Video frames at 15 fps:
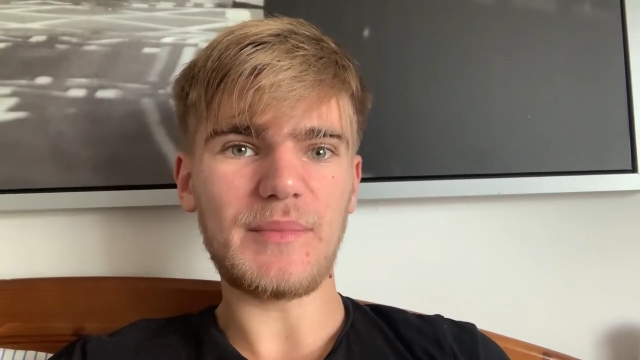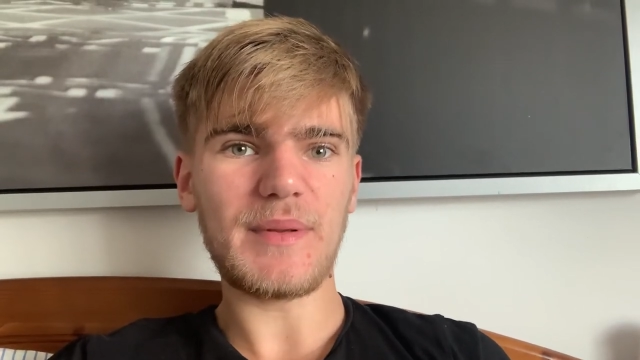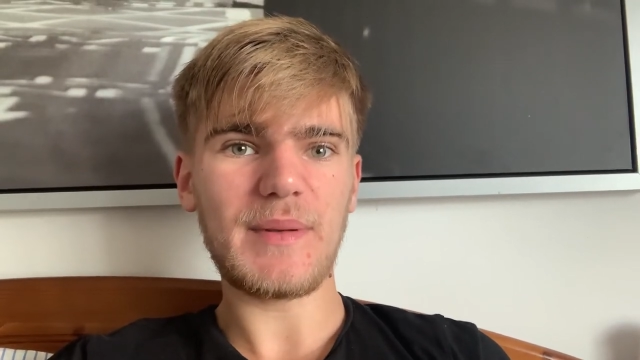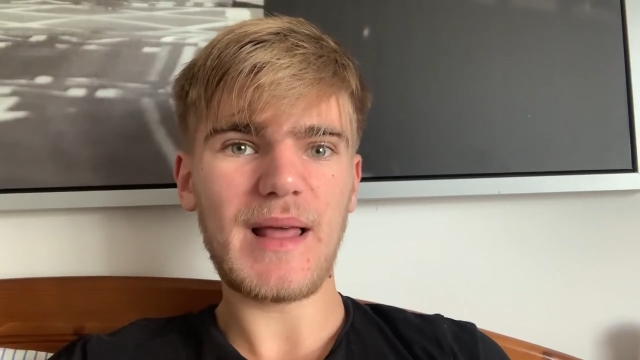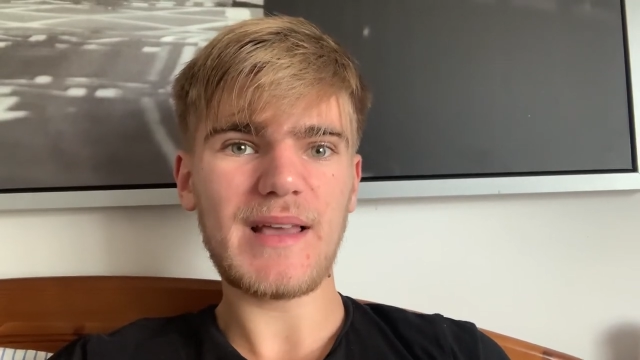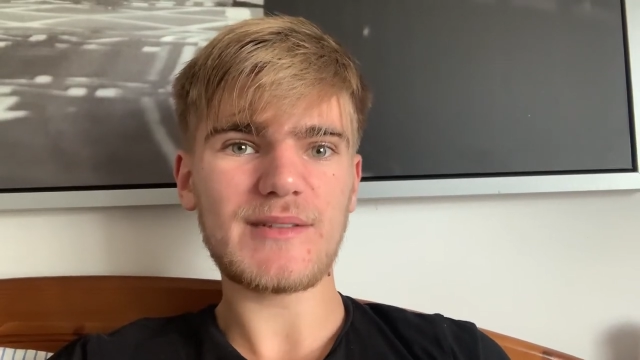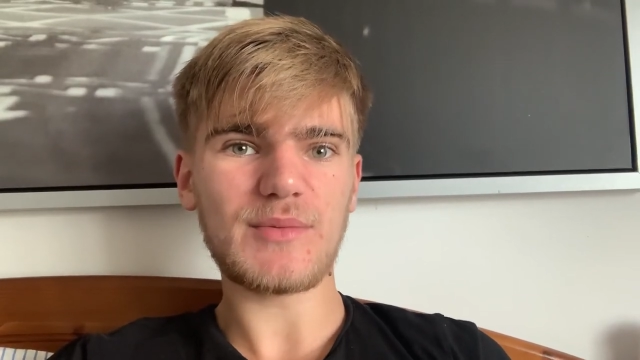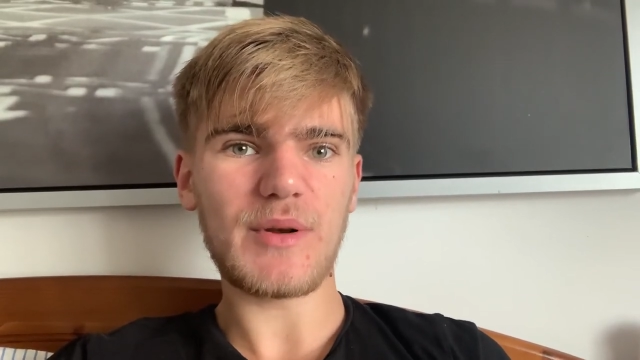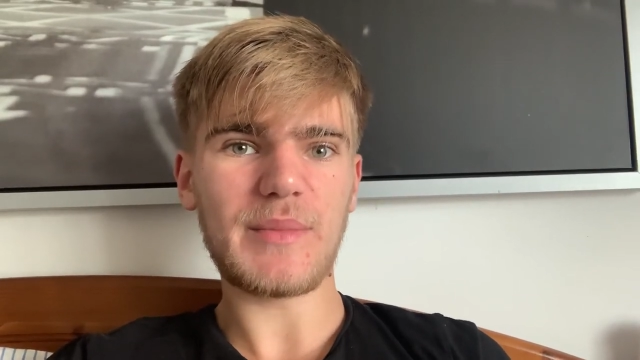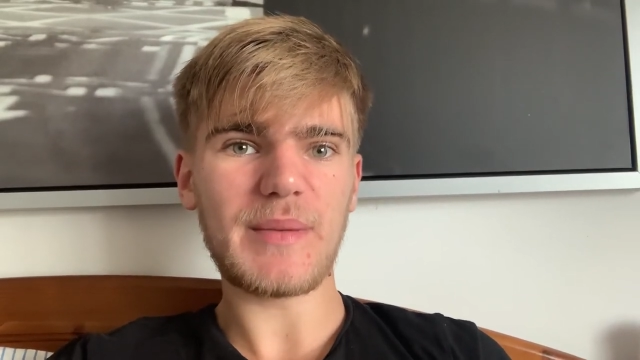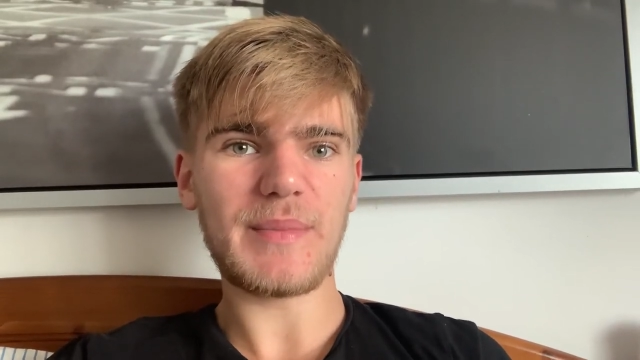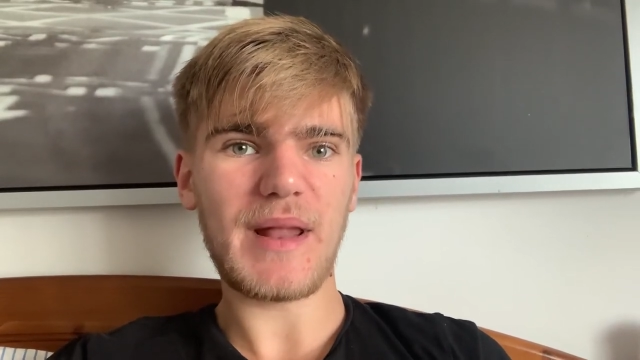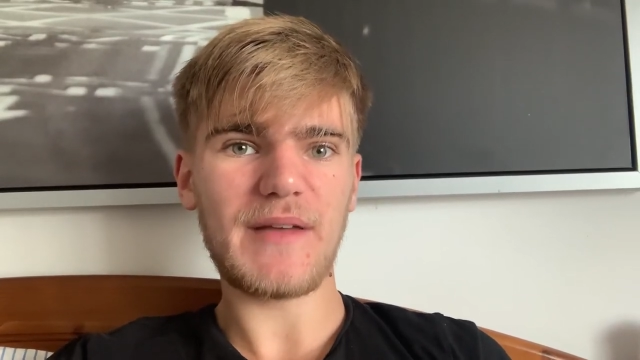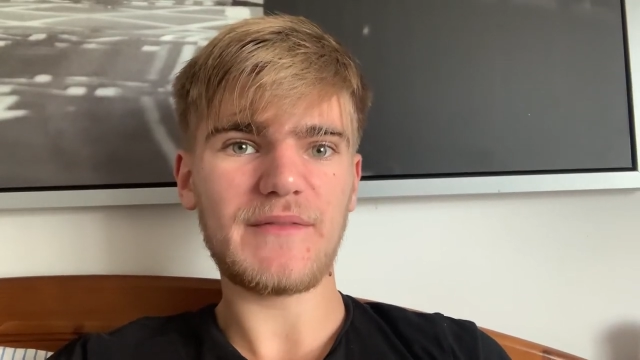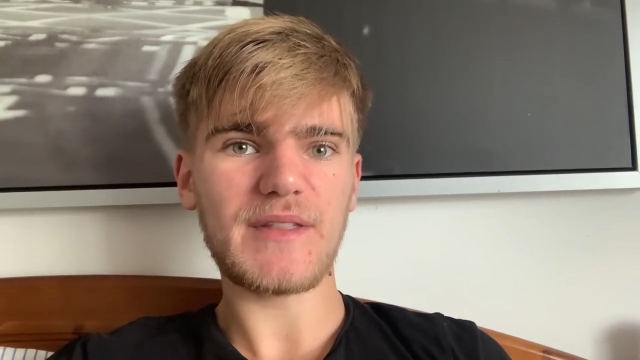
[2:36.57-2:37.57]
players want to be
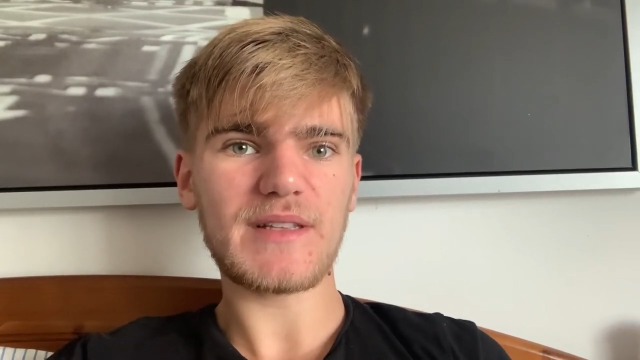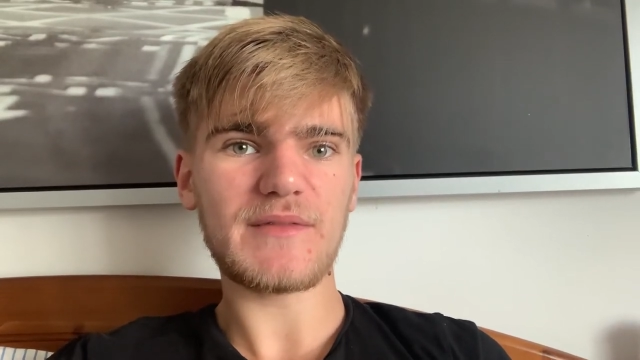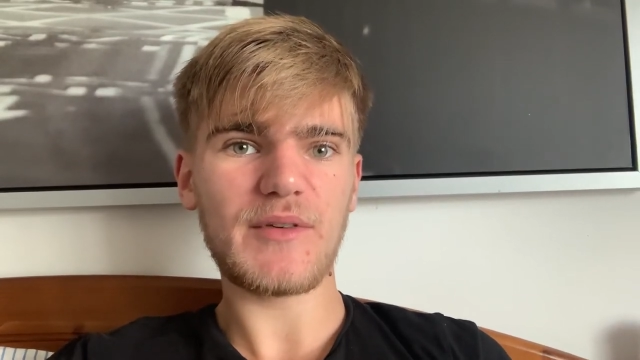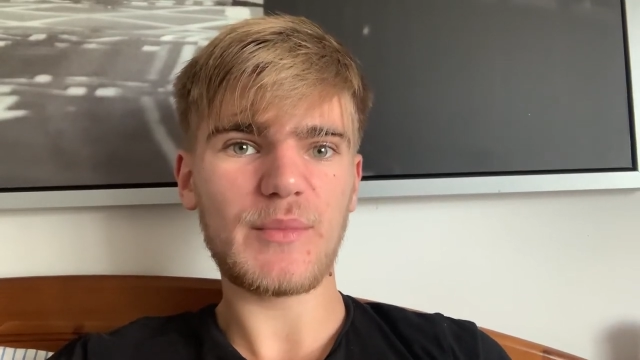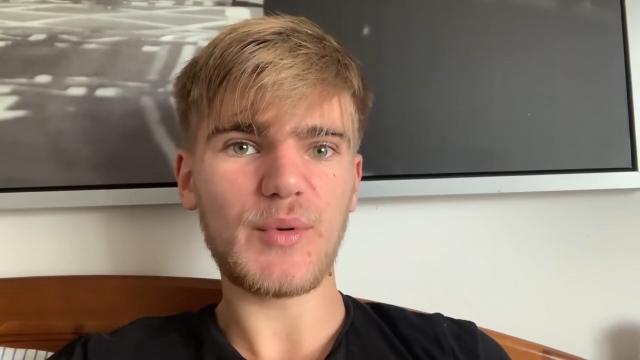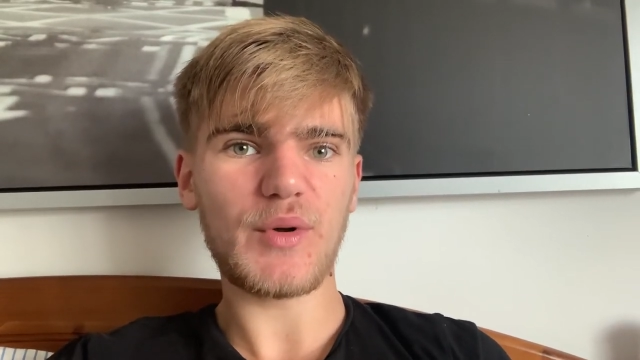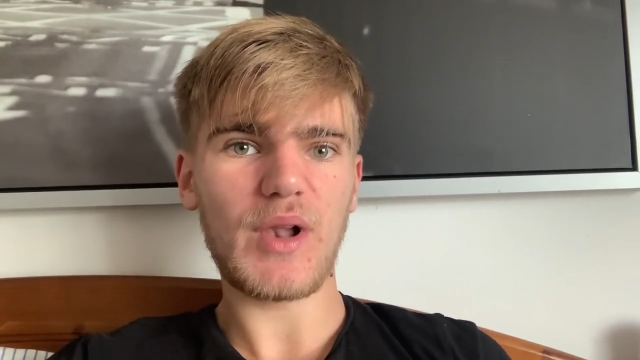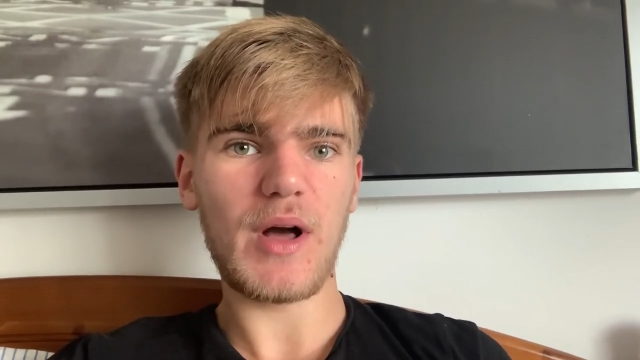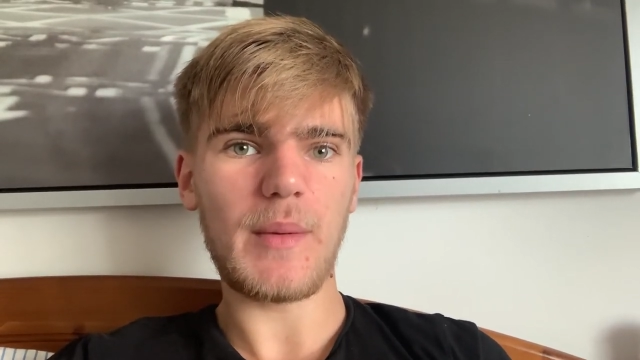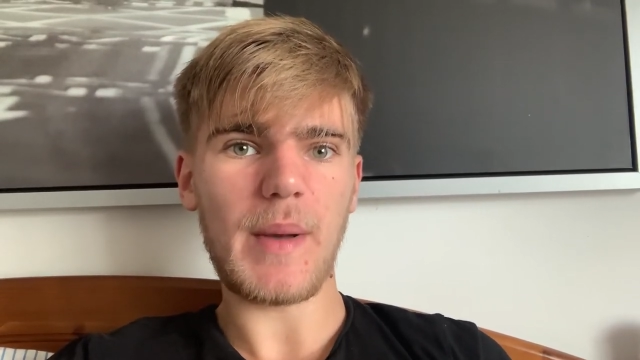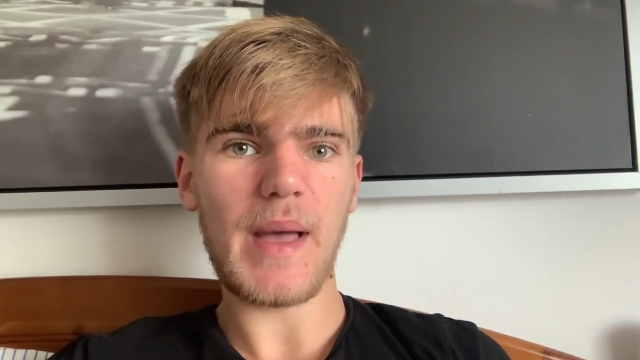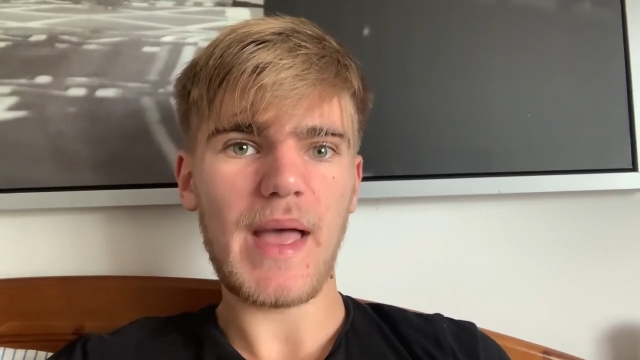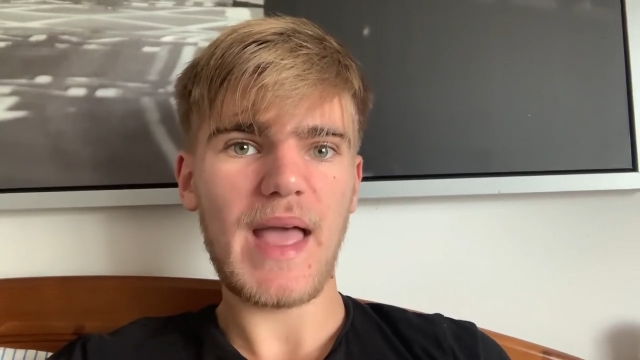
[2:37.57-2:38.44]
playing for this football club.